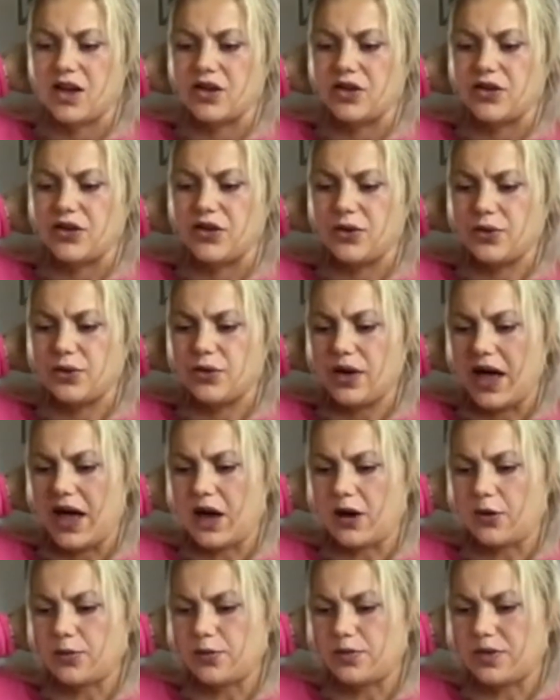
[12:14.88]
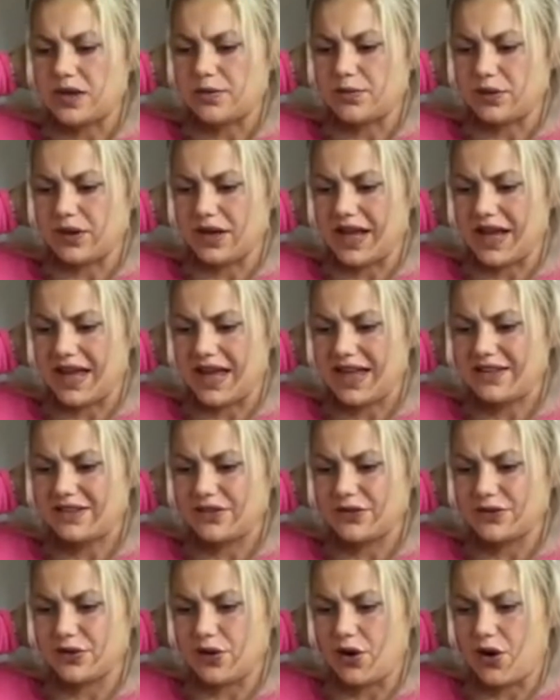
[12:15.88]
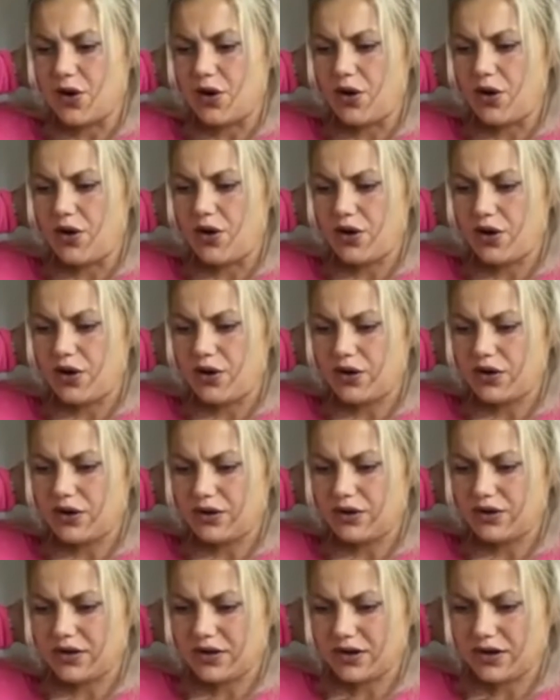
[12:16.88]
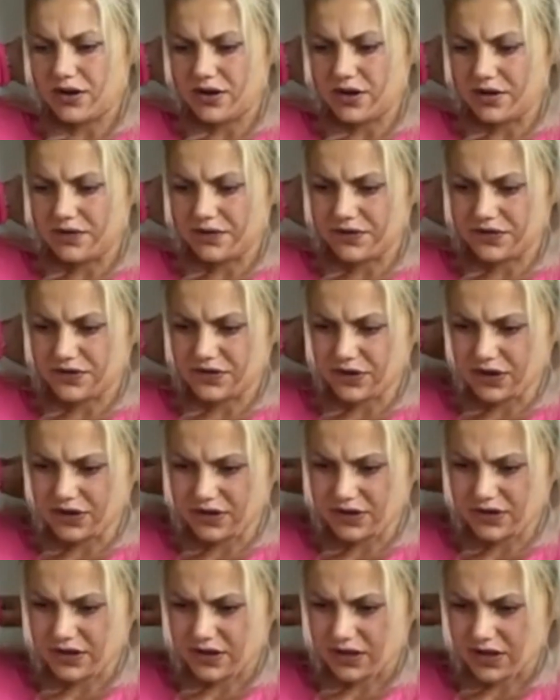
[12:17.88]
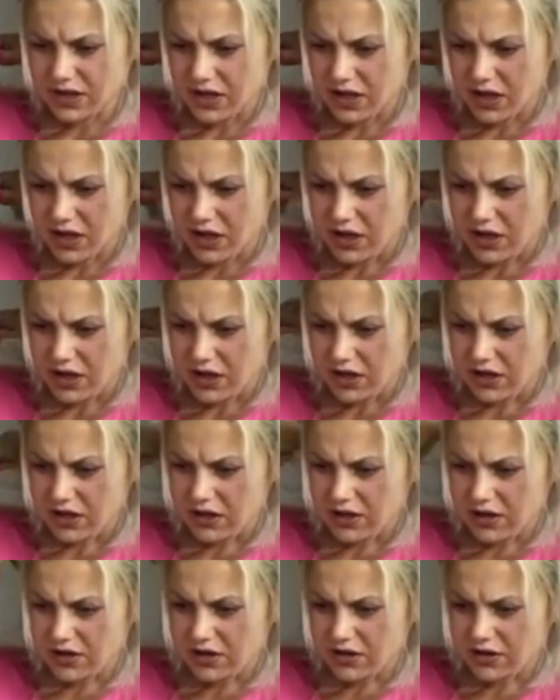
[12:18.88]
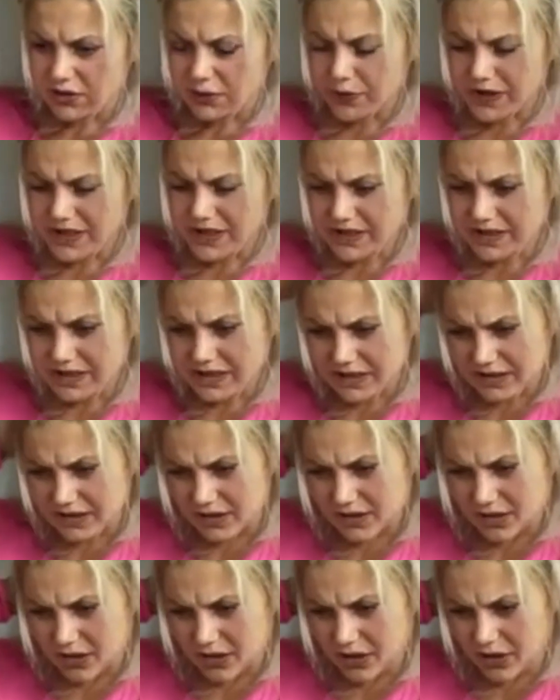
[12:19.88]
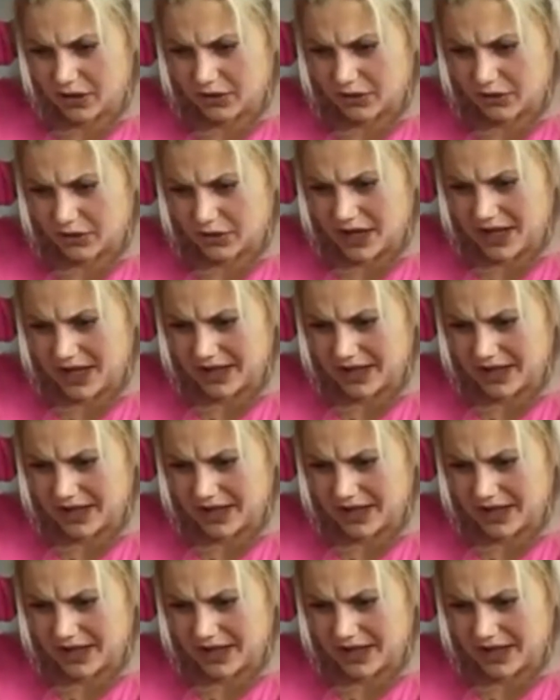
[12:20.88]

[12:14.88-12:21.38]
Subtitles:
You help people answer all of such question. You help